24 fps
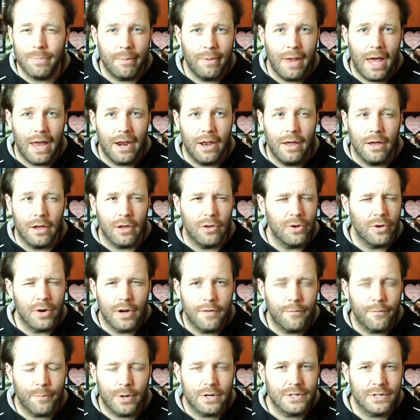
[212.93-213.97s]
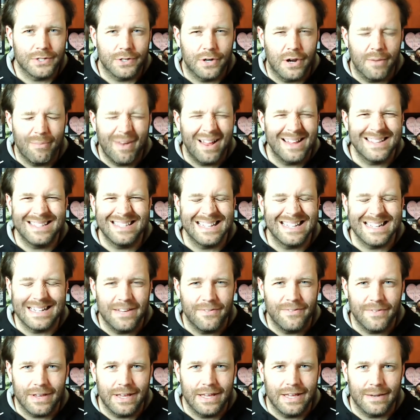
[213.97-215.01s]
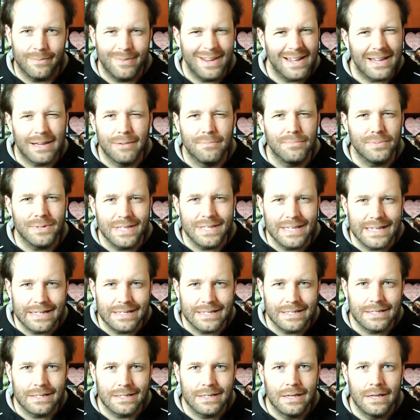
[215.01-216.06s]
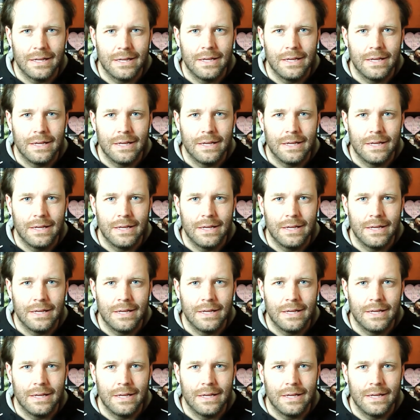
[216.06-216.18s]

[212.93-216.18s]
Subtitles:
I'm not a good enough person, or I'm not significant, I'm not complete.